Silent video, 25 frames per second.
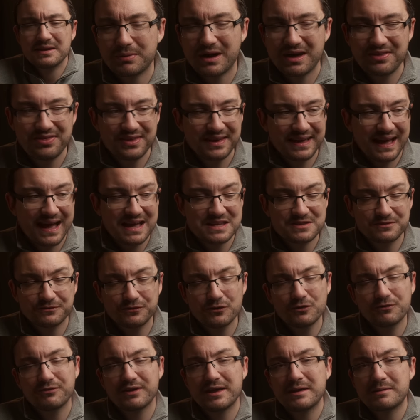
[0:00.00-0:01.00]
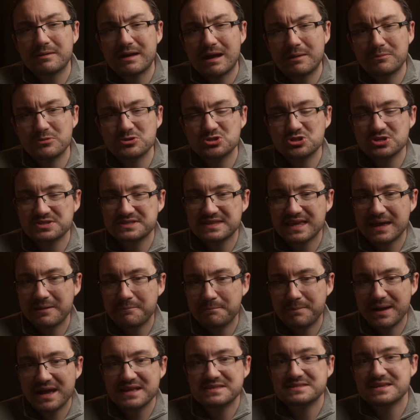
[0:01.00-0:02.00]
But I think as full frame cameras just
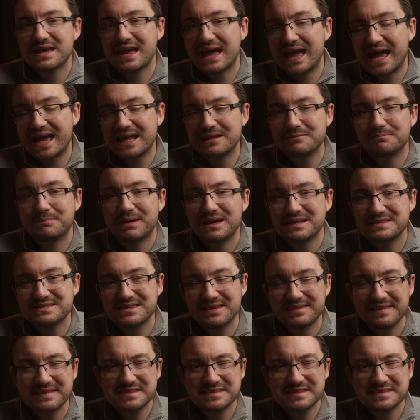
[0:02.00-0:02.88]
get better and better,